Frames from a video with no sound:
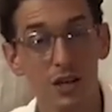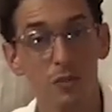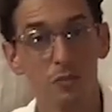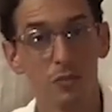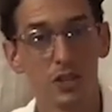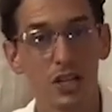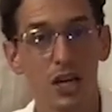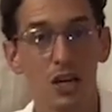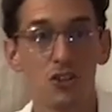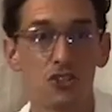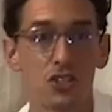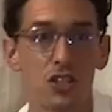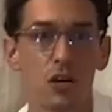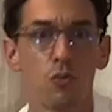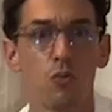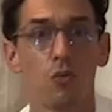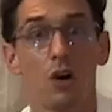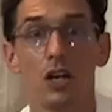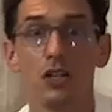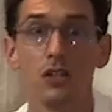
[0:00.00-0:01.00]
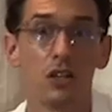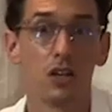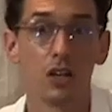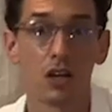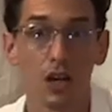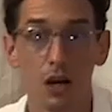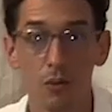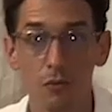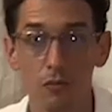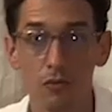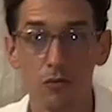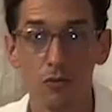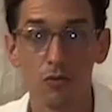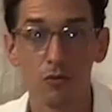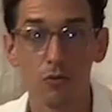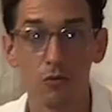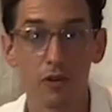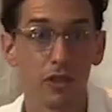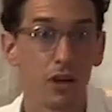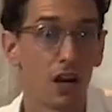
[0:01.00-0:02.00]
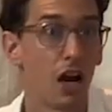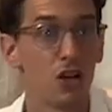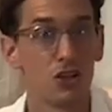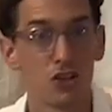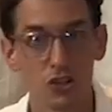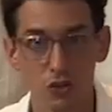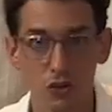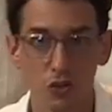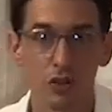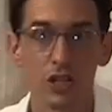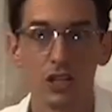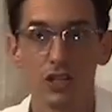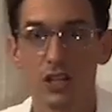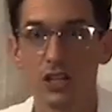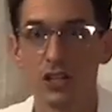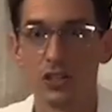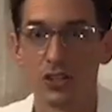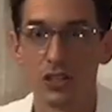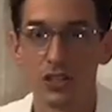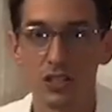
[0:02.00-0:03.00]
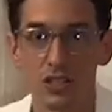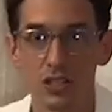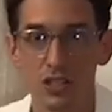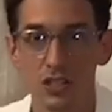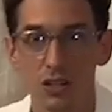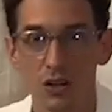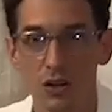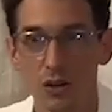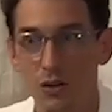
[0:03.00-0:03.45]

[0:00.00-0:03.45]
But now you say, well, I didn't come with Raj's orientations,